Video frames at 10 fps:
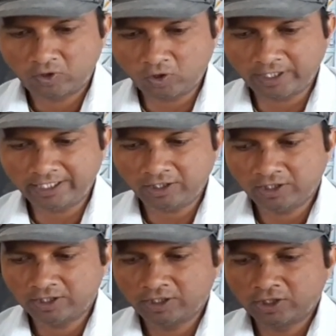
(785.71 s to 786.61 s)

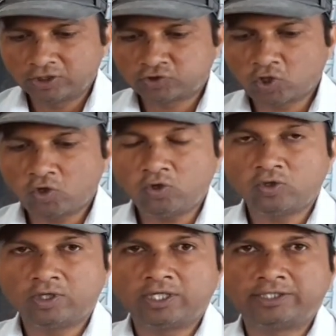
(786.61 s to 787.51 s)
Okay.
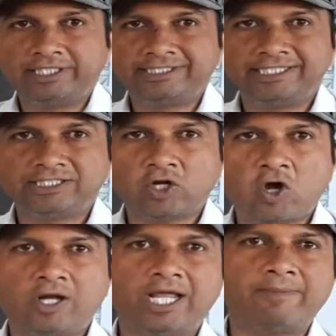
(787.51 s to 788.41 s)
So this is
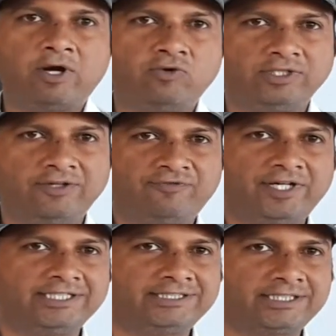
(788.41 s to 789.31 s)
all about the
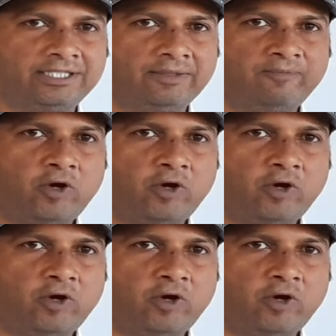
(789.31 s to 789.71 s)
first